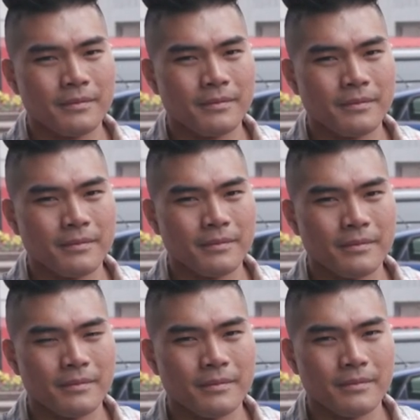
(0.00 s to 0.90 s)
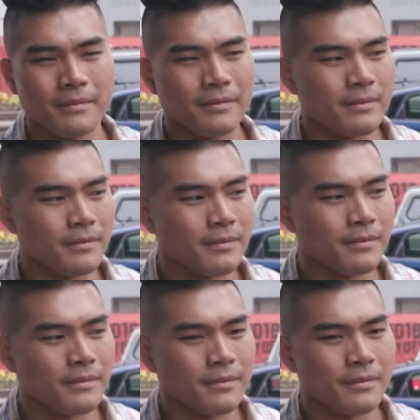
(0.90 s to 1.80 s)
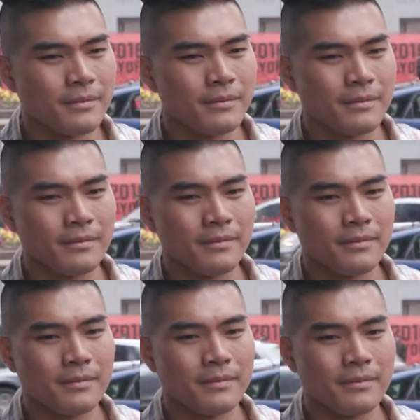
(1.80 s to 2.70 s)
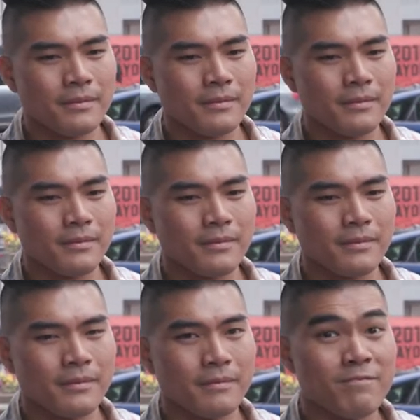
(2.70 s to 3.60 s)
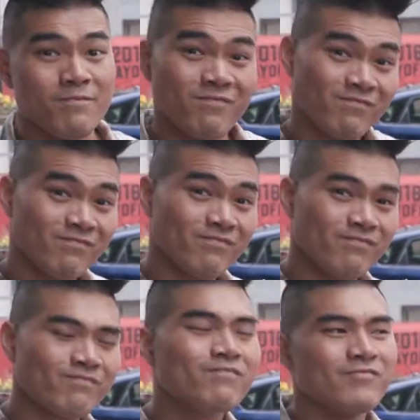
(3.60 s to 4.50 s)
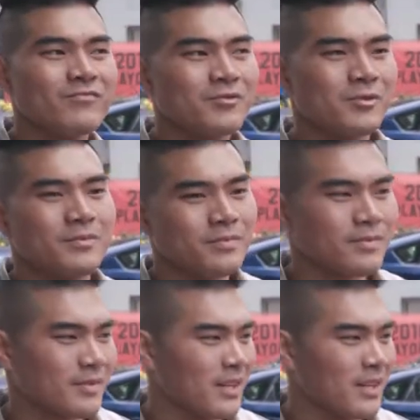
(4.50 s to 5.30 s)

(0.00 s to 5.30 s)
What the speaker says: No words are spoken by the person on screen.